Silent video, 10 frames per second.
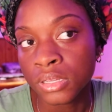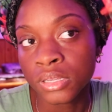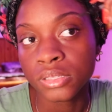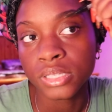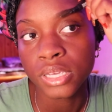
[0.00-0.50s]

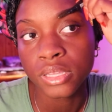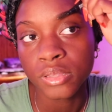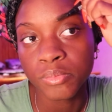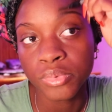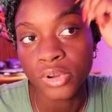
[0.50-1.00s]
and take the
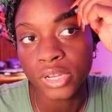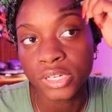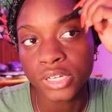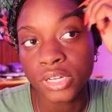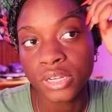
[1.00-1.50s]

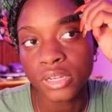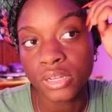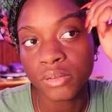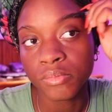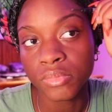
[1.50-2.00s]
brush
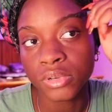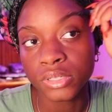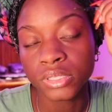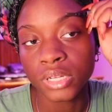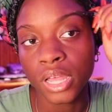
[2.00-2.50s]
and
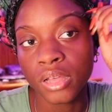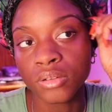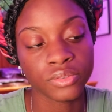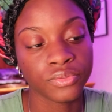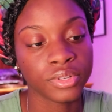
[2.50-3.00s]
brush it out
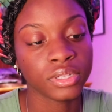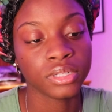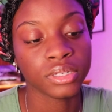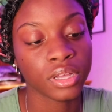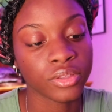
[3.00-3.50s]
and fill
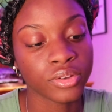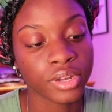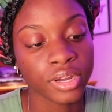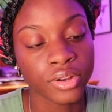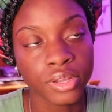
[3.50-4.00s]
in other
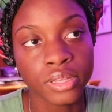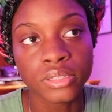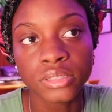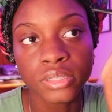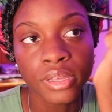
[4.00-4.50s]

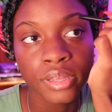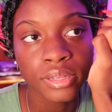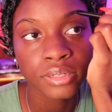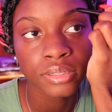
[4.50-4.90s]
areas that